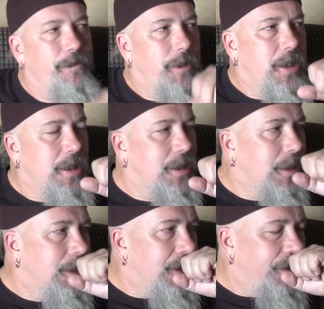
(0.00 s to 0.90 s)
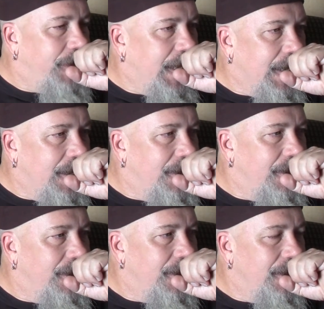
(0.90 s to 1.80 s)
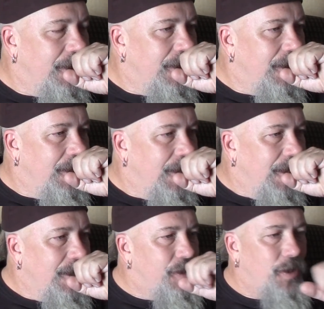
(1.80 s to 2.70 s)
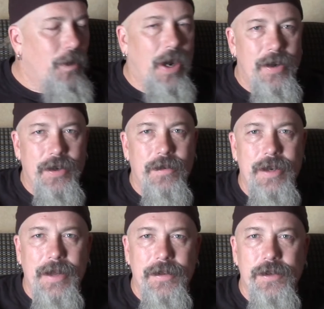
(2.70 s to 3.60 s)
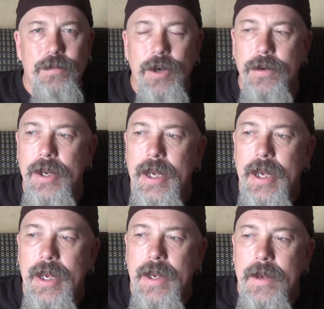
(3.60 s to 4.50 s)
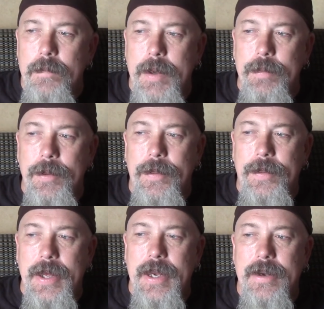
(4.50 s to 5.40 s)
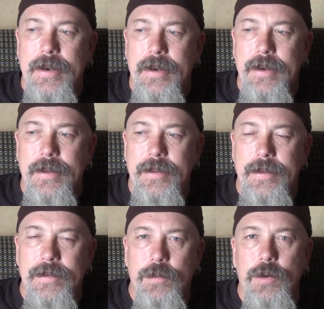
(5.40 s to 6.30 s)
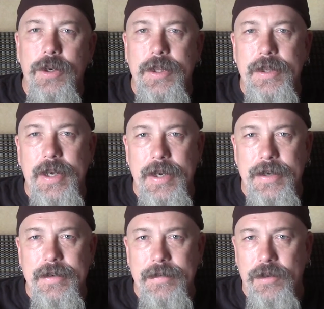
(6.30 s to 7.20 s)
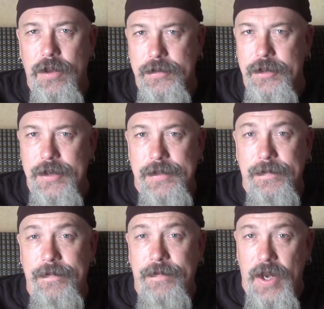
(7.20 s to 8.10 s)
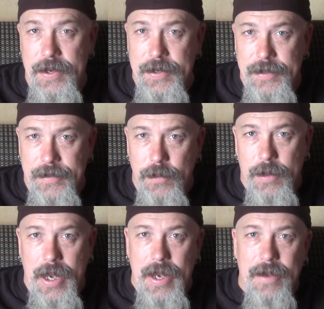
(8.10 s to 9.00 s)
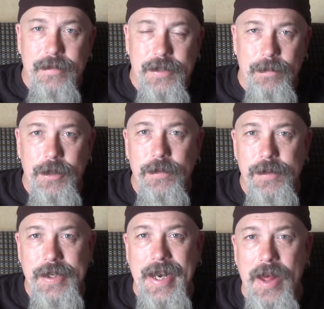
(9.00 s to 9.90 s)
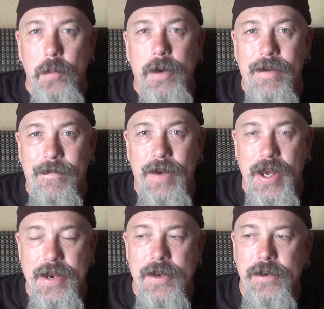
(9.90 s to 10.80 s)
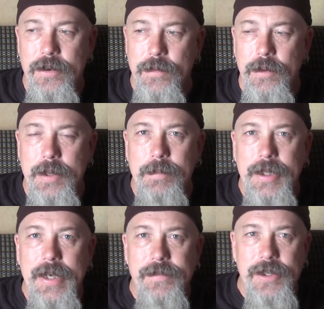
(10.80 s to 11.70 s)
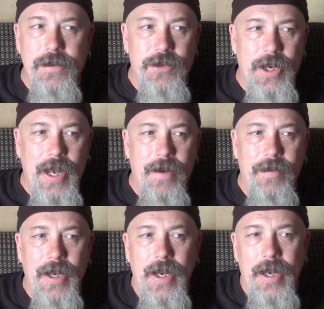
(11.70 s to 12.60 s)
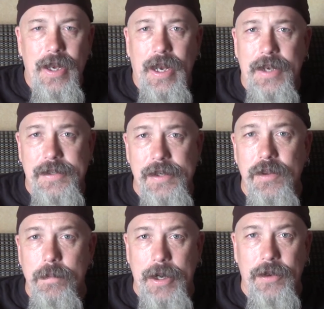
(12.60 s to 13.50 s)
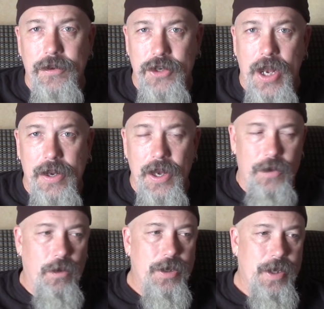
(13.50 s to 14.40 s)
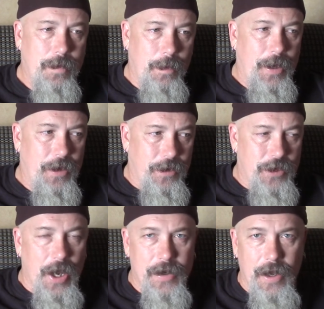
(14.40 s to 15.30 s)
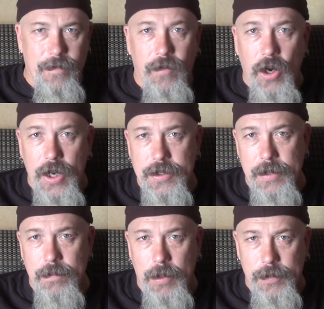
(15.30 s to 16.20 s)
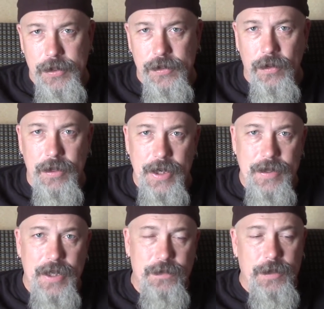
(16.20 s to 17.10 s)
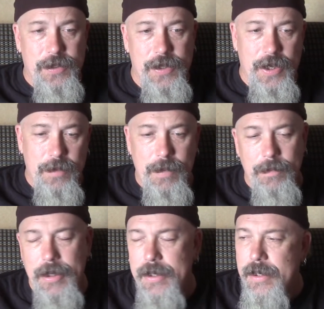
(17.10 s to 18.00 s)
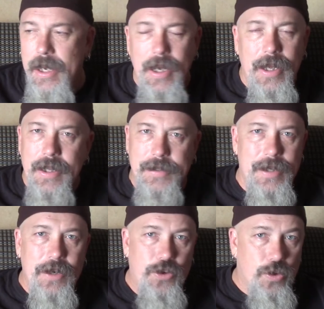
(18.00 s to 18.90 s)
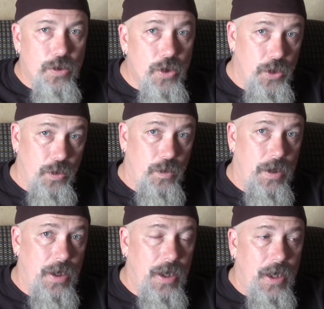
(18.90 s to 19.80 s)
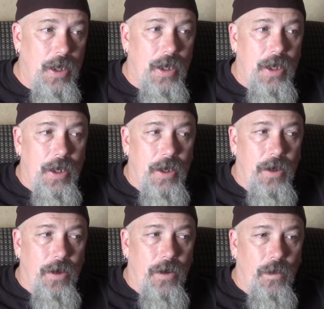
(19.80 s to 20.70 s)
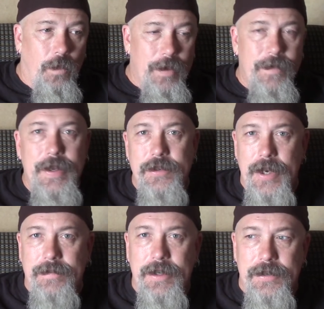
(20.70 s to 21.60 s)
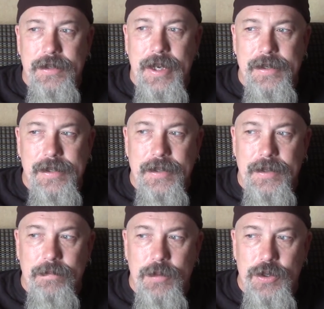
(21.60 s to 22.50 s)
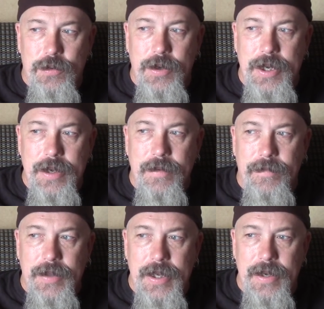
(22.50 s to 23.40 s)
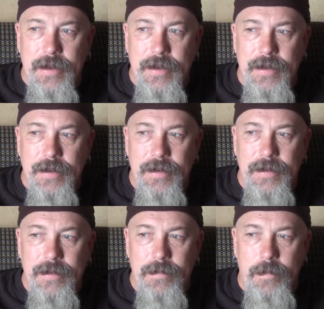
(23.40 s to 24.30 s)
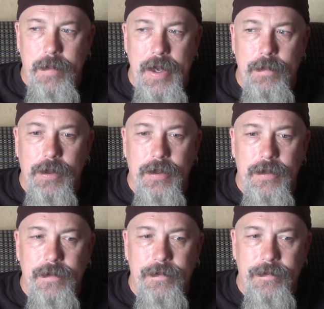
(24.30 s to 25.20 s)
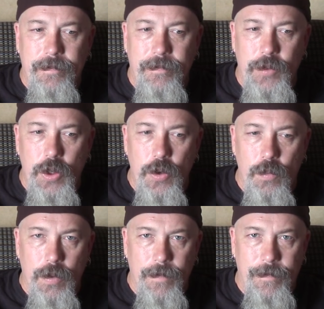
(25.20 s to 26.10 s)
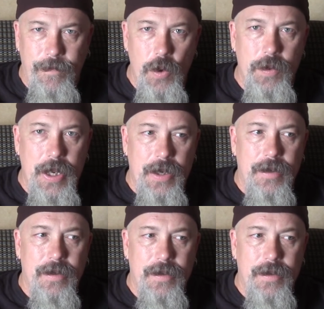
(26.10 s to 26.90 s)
oh man, it's so hard to go down this road. People think, the word in the gun culture is FUD, okay? Someone who is an Elmer FUD, who only believes that you should have a single barrel shotgun or a double barrel shotgun for hunting purposes only, and that's what the Second Amendment is. That's not true. One of the things you have to understand is that the majority of the people who were voting